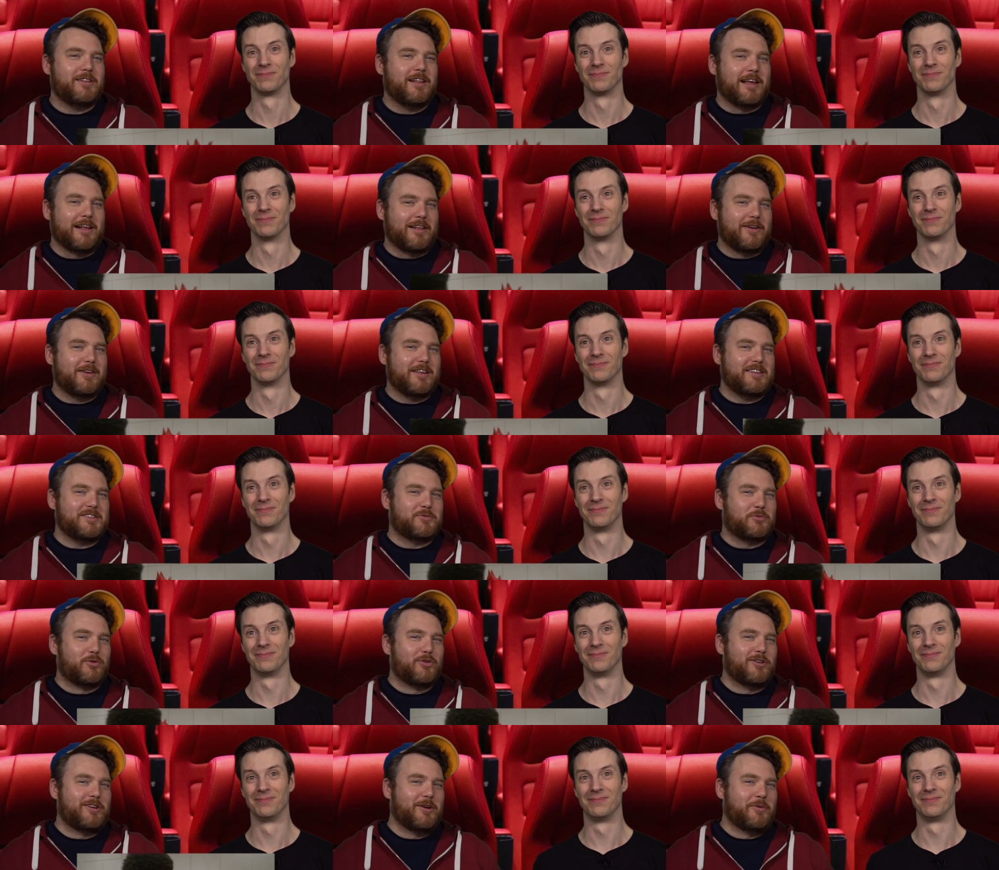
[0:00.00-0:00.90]
Speaker 1: like gets
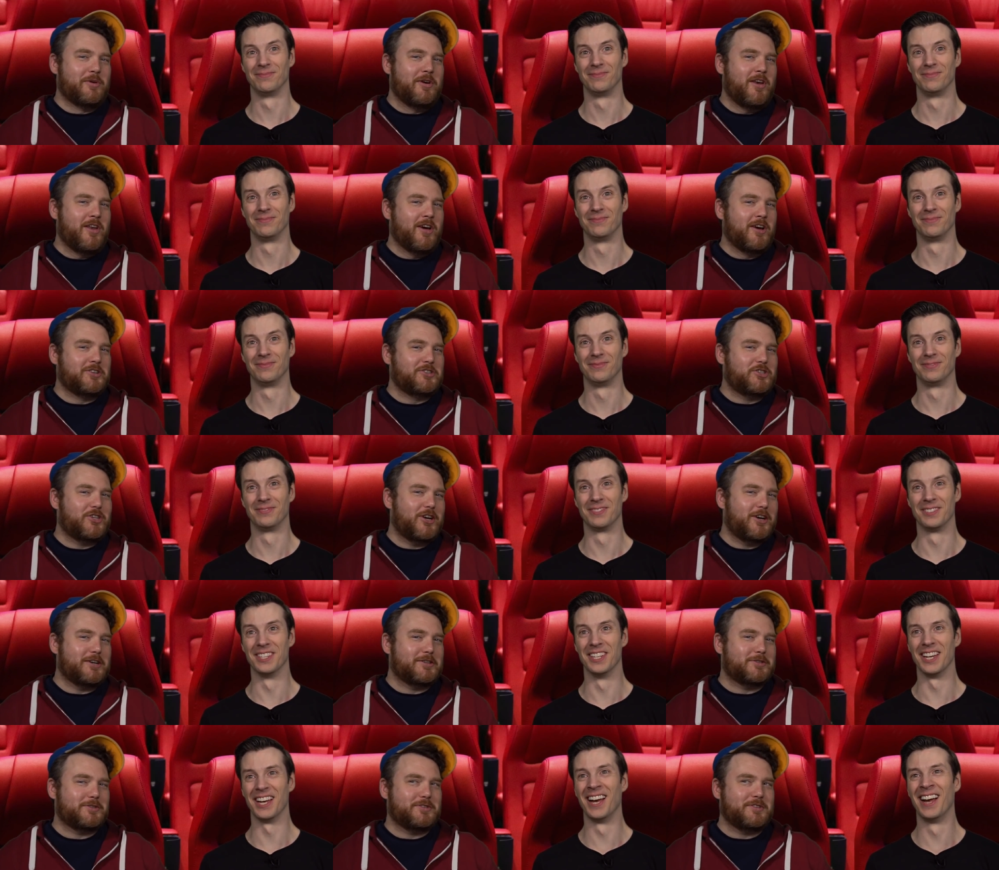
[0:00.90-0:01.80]
real good with
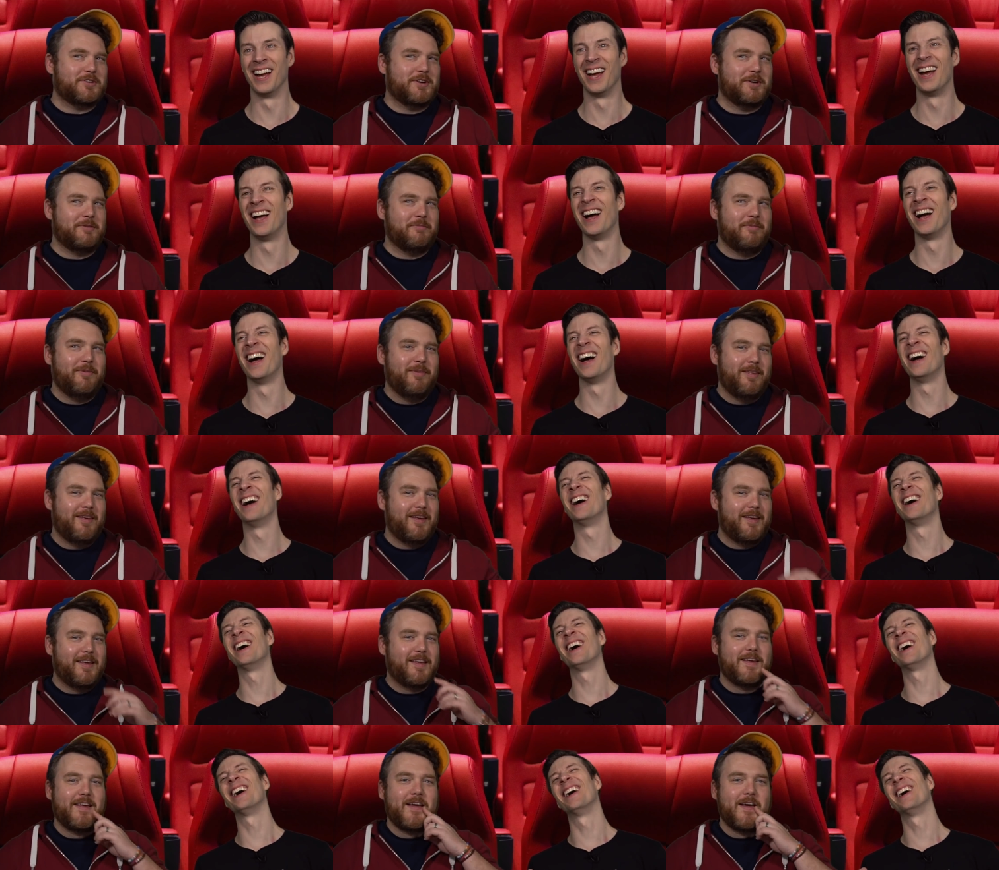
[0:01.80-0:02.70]
nunchucks or
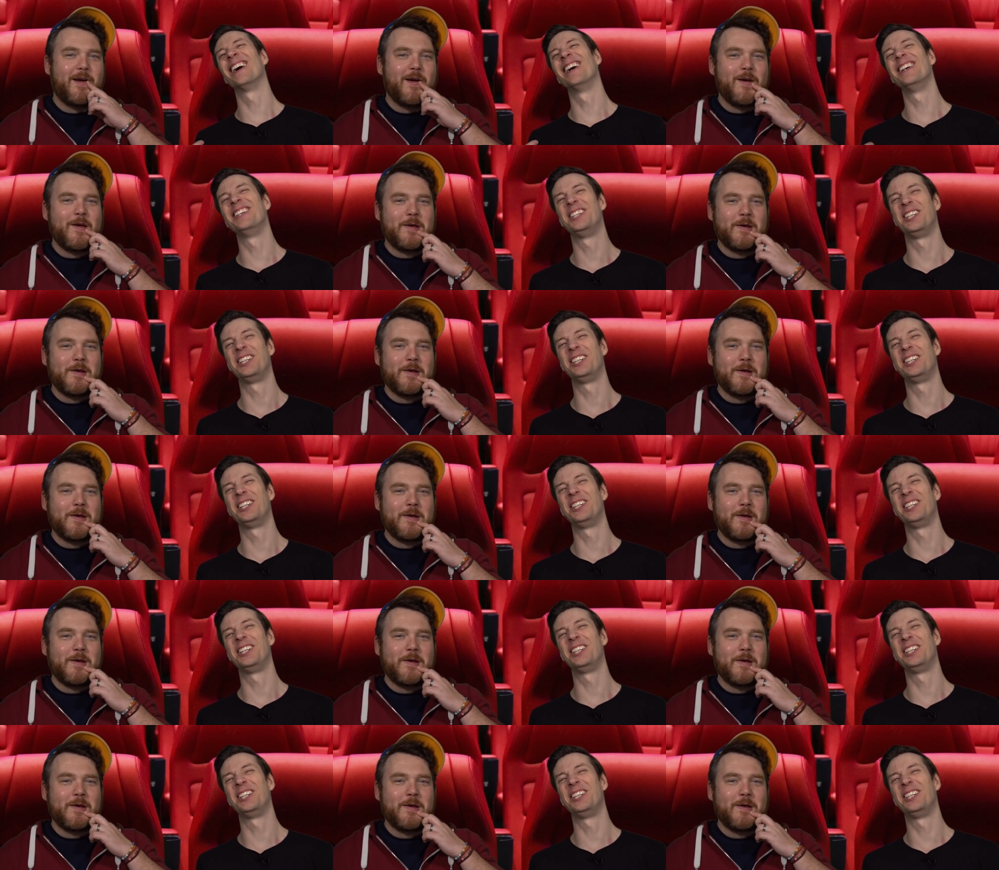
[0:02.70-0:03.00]
something.